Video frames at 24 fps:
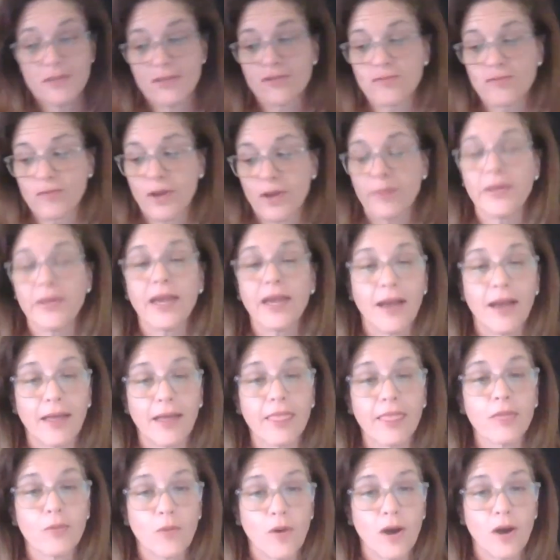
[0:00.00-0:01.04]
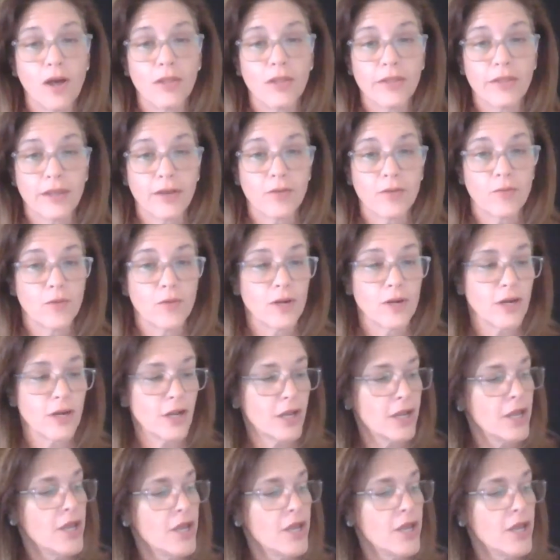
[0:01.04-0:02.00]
this rubbing on the wall. That'll work.